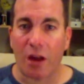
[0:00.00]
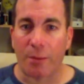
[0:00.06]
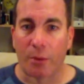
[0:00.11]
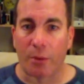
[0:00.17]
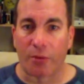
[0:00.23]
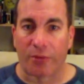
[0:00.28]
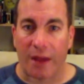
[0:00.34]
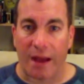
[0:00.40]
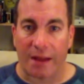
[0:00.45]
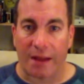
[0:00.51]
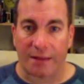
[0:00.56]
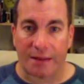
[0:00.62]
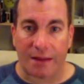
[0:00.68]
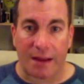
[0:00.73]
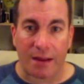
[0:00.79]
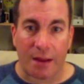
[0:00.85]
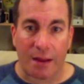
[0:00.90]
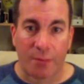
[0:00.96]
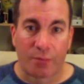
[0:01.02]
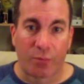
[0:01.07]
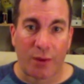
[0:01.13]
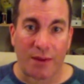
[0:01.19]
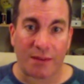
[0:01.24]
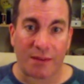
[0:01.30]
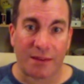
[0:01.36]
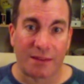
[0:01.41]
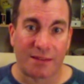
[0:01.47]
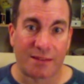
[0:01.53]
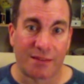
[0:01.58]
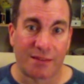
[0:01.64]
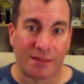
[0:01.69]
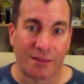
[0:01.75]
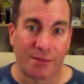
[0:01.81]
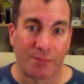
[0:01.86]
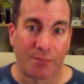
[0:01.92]
About that, and I, I went into
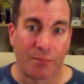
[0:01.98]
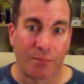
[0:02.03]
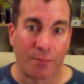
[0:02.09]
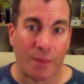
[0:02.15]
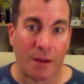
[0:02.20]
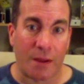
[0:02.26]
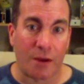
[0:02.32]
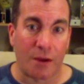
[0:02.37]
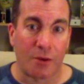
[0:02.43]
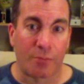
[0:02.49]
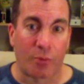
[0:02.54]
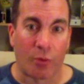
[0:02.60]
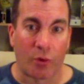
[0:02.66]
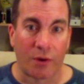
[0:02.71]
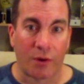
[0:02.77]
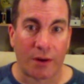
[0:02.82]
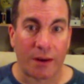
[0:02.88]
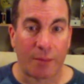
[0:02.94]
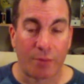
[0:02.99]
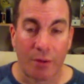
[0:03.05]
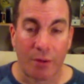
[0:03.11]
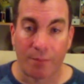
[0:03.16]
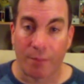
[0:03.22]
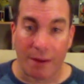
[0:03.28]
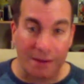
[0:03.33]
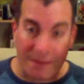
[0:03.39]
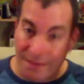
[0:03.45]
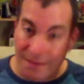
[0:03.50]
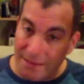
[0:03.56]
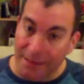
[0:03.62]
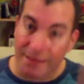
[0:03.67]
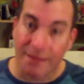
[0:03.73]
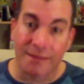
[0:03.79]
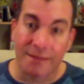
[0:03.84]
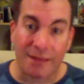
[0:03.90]
the airport and I put my
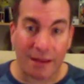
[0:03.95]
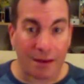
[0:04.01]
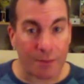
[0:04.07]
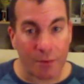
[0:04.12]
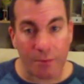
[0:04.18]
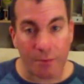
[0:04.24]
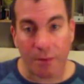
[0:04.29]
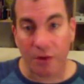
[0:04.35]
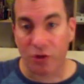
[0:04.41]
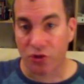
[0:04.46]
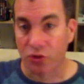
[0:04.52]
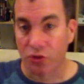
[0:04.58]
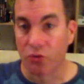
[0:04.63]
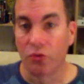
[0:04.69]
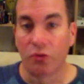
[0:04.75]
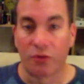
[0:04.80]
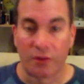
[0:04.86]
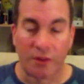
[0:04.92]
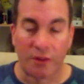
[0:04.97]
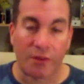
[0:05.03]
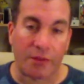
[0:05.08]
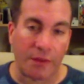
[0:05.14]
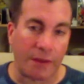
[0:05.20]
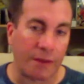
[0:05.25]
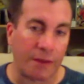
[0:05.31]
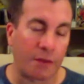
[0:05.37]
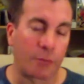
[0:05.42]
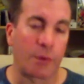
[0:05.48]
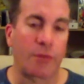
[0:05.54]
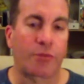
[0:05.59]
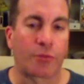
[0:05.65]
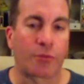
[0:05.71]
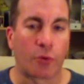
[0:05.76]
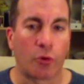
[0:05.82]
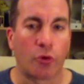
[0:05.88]
keys and I put my shoes in the thing and I
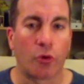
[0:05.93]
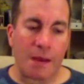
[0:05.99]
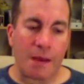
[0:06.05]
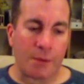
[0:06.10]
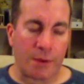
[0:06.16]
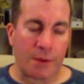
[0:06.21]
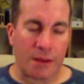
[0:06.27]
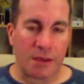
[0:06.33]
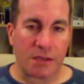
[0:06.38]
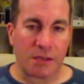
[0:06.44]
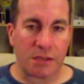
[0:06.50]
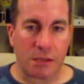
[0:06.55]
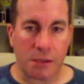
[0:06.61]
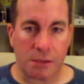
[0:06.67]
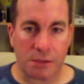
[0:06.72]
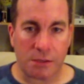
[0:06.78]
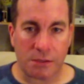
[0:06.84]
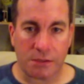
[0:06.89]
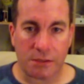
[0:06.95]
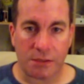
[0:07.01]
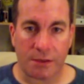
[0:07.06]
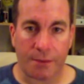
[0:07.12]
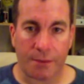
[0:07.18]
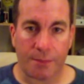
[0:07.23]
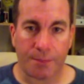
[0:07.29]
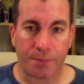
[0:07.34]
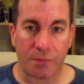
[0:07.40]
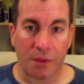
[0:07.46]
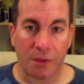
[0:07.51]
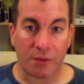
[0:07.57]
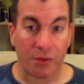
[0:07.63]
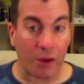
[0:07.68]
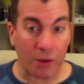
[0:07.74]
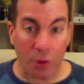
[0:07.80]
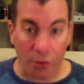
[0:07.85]
went through. Anyway,
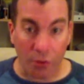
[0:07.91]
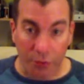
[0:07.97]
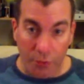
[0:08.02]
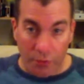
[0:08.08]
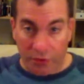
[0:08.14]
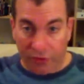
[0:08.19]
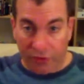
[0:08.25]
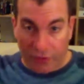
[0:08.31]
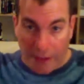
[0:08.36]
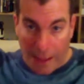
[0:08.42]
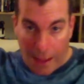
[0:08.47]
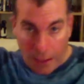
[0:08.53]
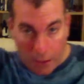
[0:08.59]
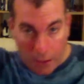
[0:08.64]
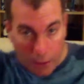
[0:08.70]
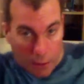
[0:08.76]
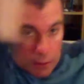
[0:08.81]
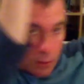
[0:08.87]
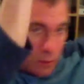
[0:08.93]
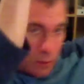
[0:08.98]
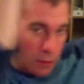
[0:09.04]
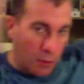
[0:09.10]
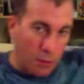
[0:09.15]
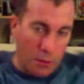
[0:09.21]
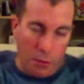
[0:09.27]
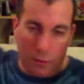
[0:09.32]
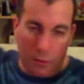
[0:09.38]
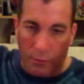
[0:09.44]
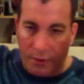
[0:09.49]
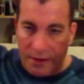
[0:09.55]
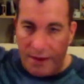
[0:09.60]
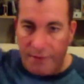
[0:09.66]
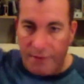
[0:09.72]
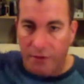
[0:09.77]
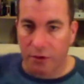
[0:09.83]
so I go through the scanner, uh,
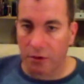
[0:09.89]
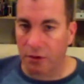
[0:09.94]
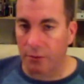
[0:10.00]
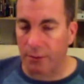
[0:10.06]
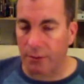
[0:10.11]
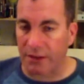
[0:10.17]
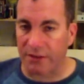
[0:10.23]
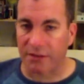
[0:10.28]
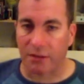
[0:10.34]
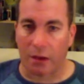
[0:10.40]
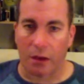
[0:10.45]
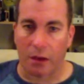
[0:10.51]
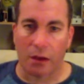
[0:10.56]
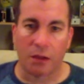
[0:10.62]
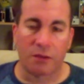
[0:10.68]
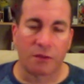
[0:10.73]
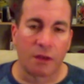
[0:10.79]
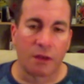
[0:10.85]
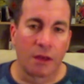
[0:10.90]
whatever, my socks,